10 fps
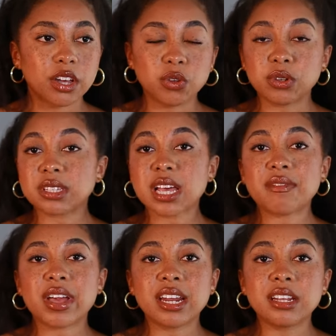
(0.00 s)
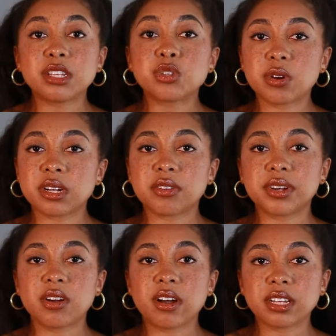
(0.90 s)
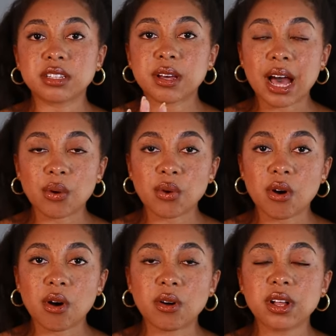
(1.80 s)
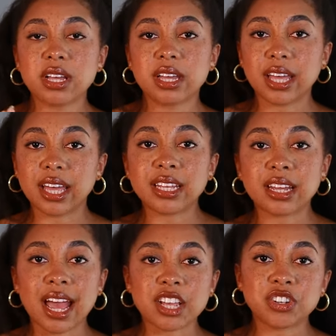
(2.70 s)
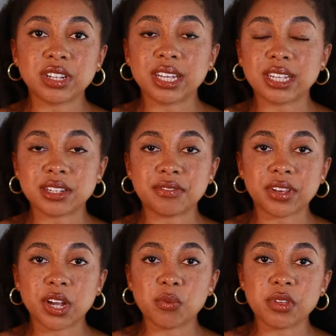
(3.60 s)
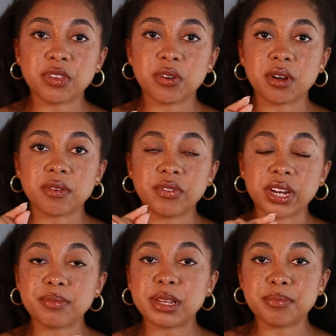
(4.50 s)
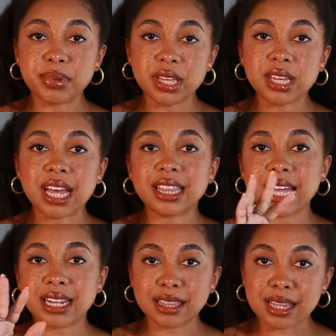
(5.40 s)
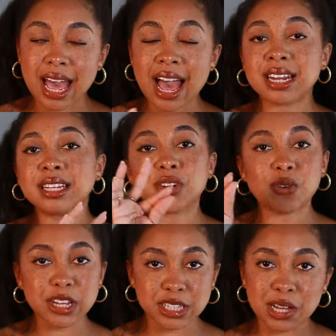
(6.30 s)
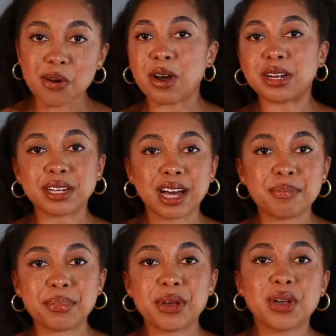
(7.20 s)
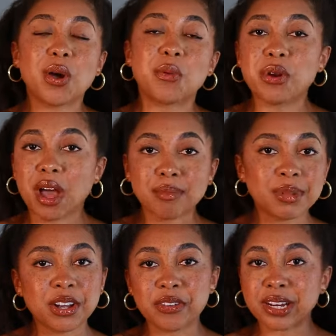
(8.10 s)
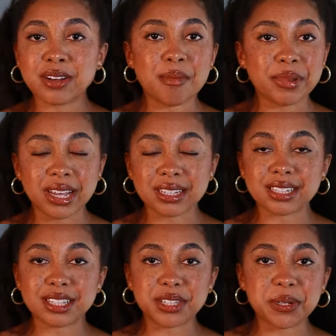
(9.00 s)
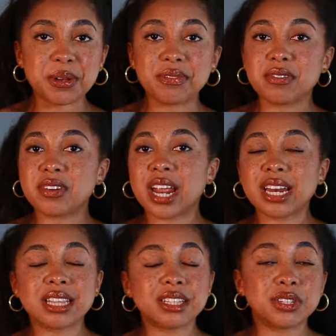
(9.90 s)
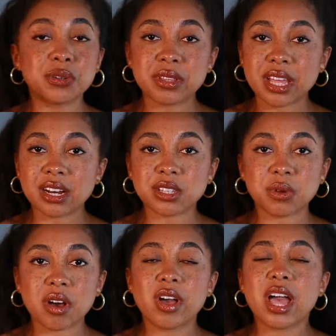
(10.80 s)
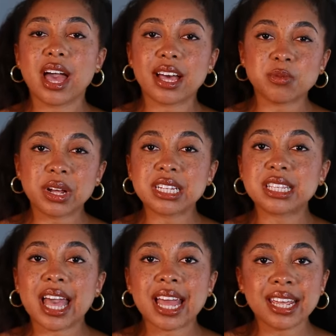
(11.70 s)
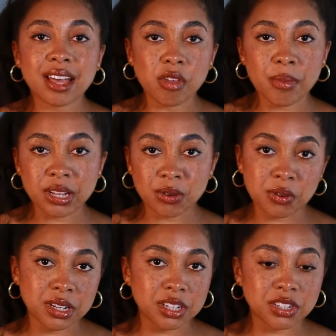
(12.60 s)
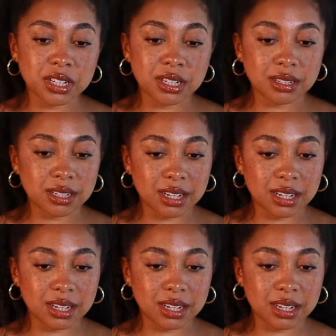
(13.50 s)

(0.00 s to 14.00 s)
you just have any disorder regarding to alcohol, it can actually interfere with your vitamin B, and then adding the horsetail on top will not be a great combination. So if you've got anything to do with that as well, as well as any other medical condition,